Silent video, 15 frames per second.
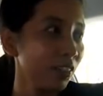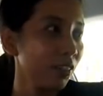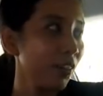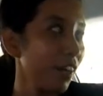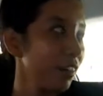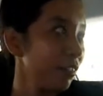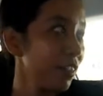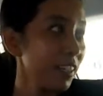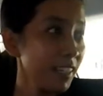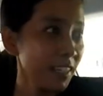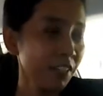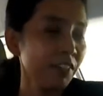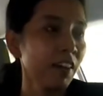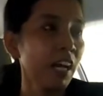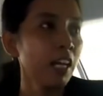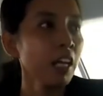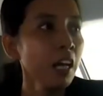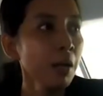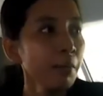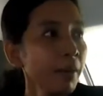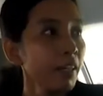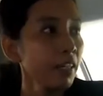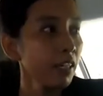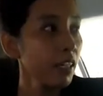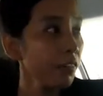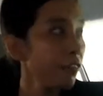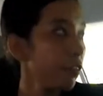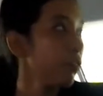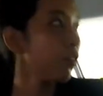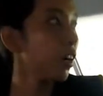quite realistic, right? But
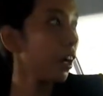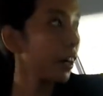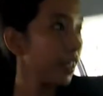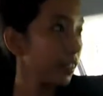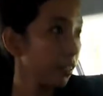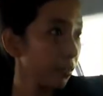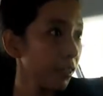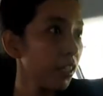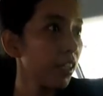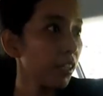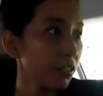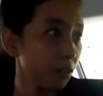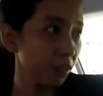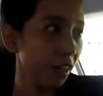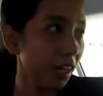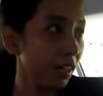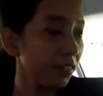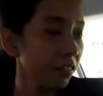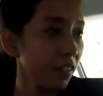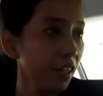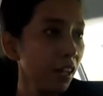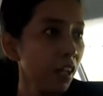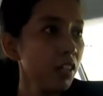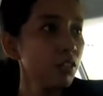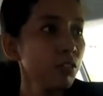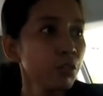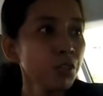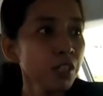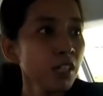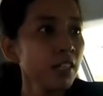if you are in the real drive,
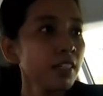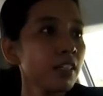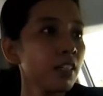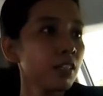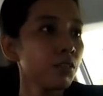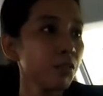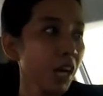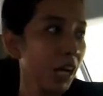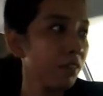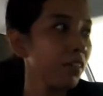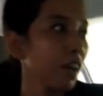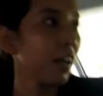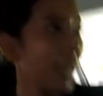usually the driver